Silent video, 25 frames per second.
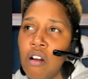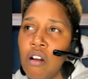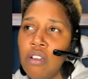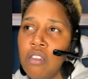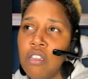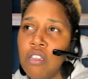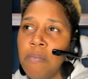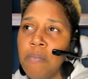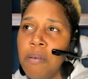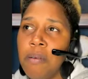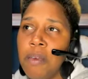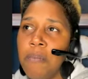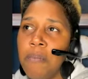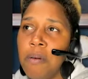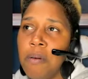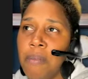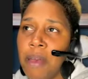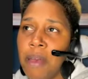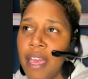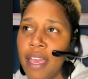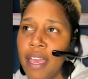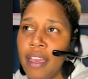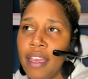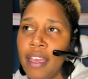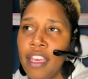the
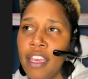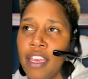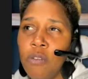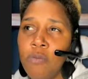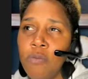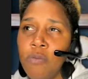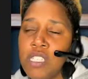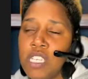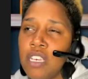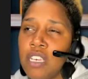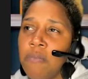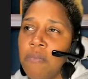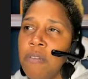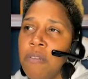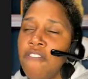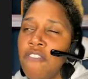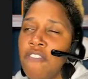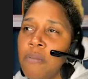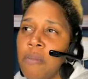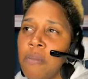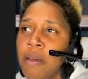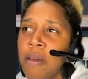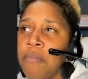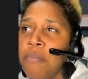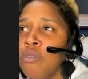paperback help save me from my
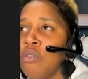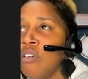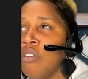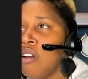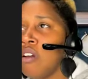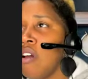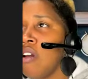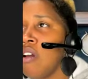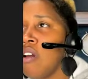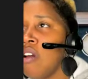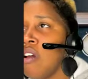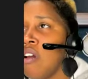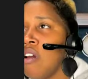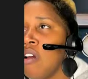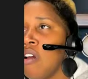broken heart,